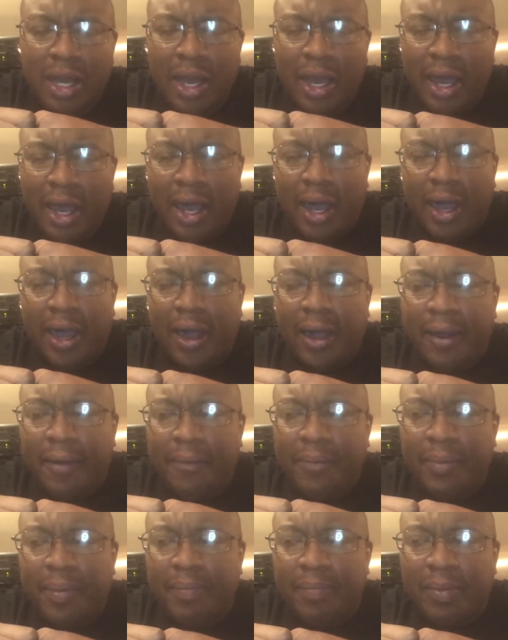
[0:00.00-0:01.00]
Uh,
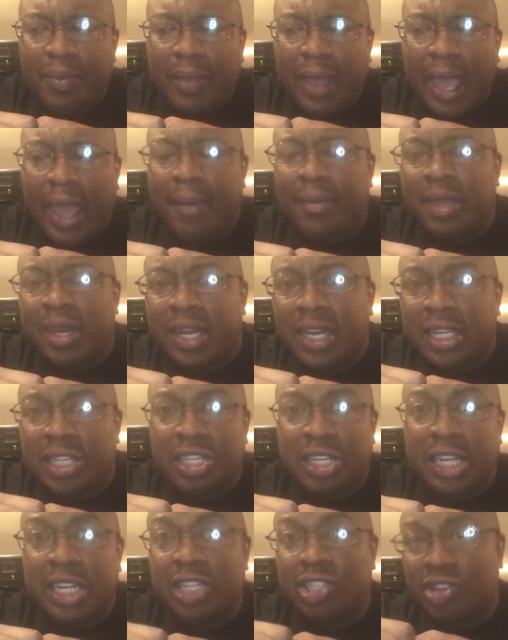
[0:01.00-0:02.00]

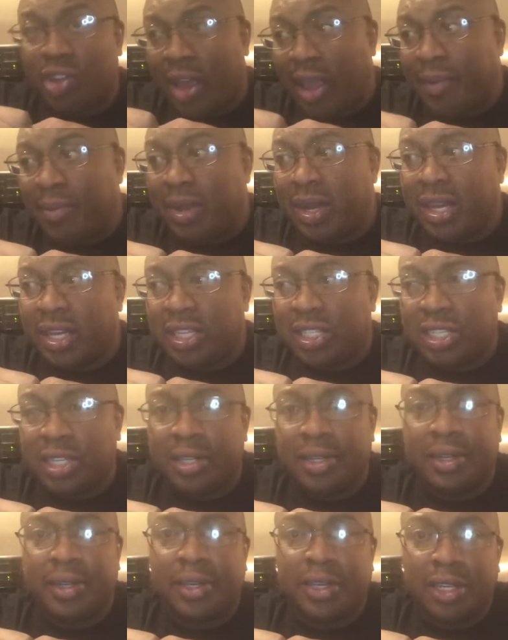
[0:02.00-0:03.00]
Ammunition. Is your
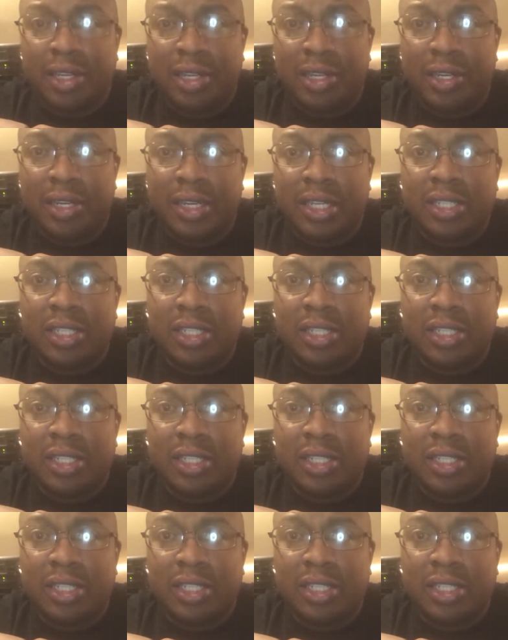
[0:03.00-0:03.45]
ammunition good?